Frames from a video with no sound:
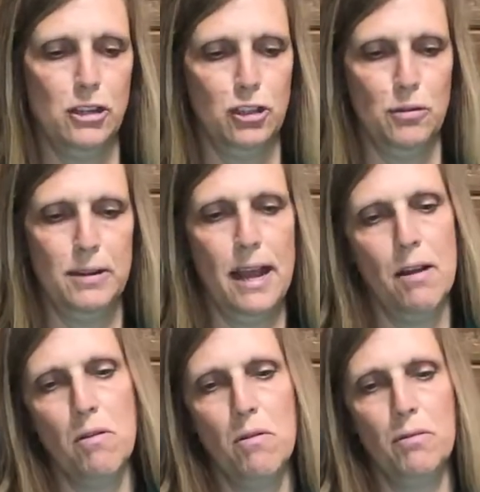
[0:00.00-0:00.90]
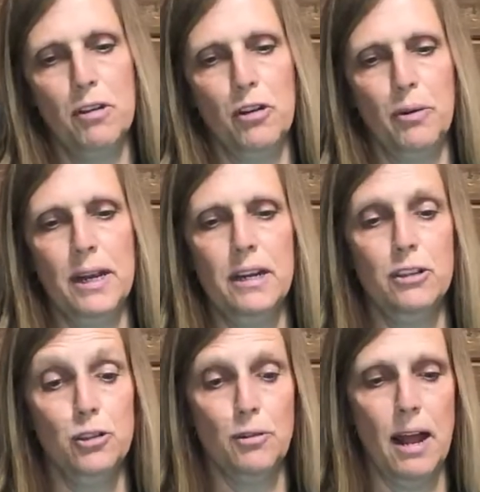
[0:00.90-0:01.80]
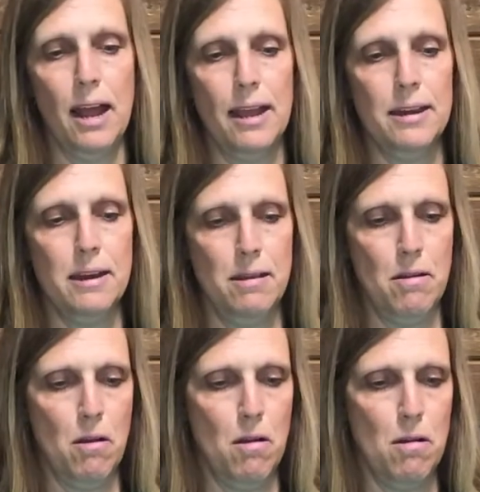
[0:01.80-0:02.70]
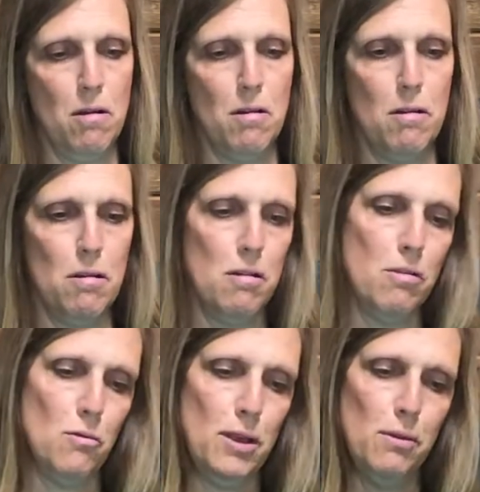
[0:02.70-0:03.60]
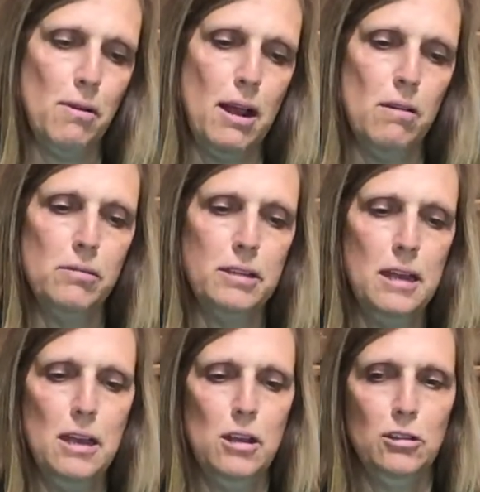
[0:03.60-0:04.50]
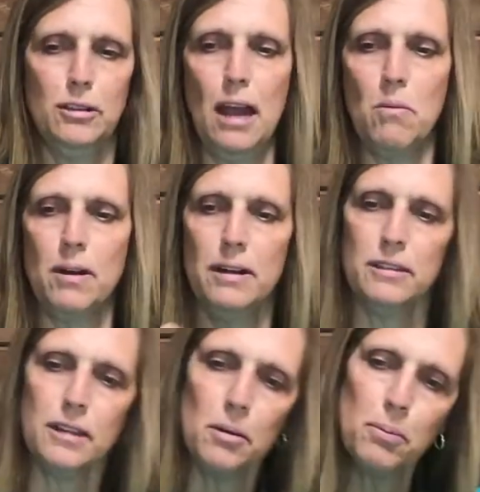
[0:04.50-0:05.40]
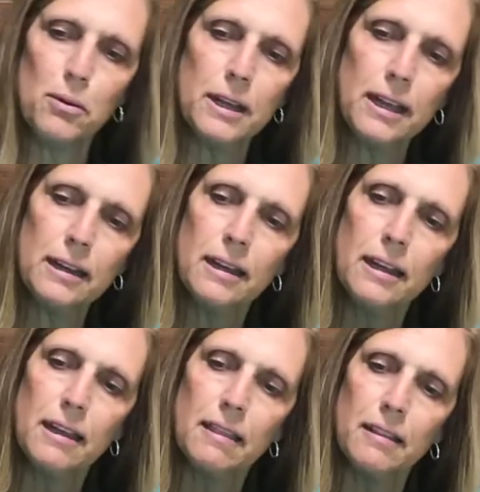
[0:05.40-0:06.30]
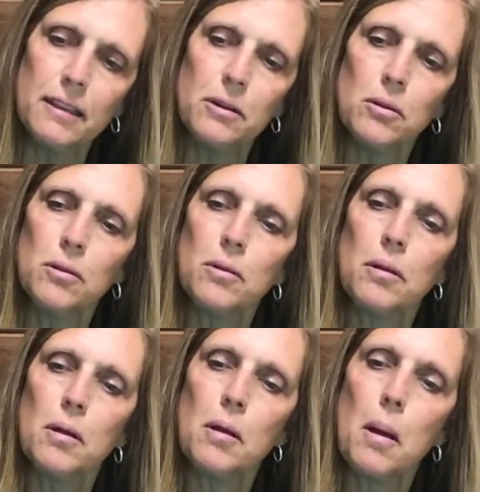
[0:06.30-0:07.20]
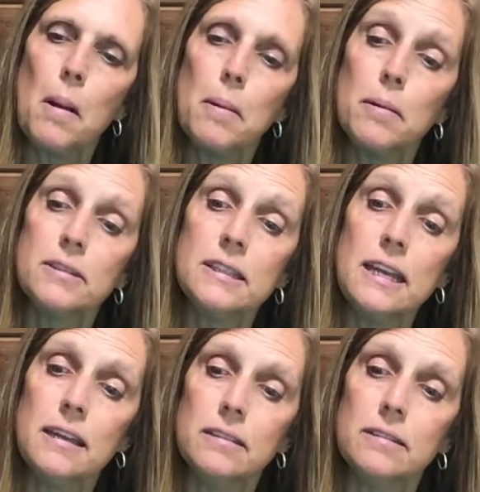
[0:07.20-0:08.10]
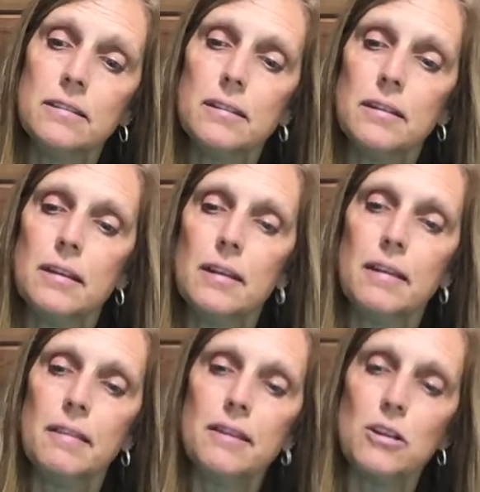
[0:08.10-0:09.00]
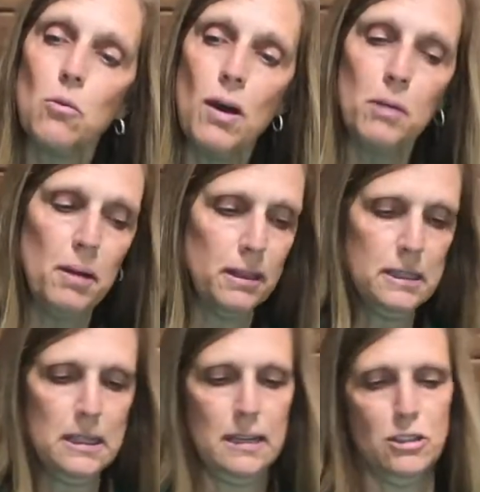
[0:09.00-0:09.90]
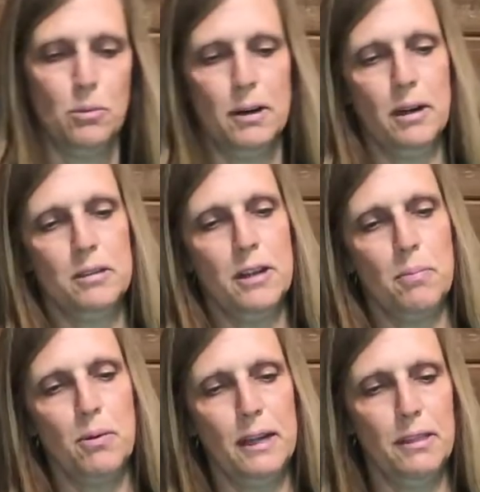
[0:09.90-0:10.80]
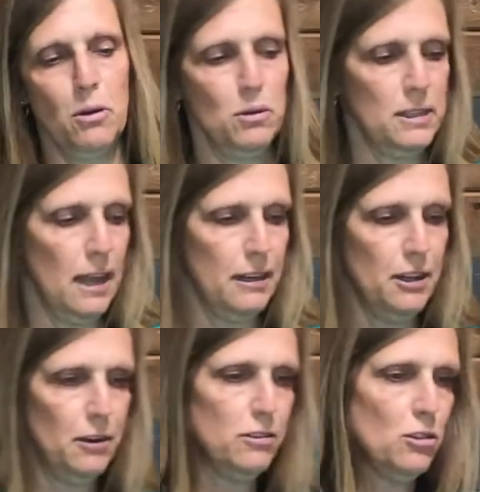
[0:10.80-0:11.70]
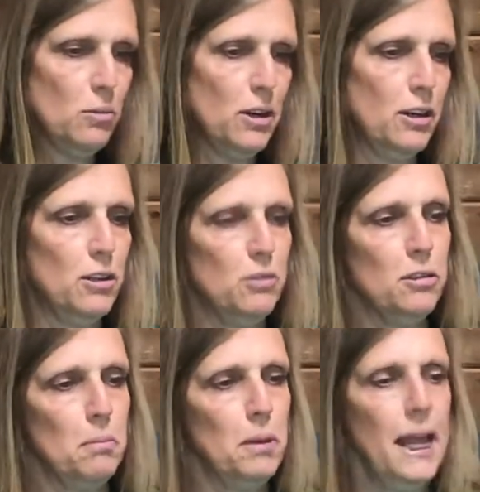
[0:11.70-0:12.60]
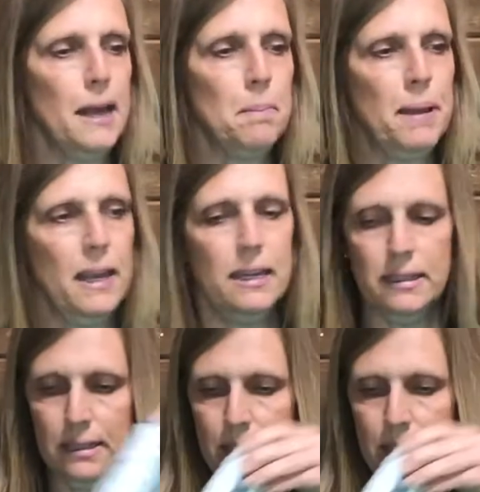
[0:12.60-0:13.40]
so now the green is dry all the way around. So now we're going to start putting the little seeds. These are watermelon seeds, so we're going to start putting those on here. So we're going to use some black paint.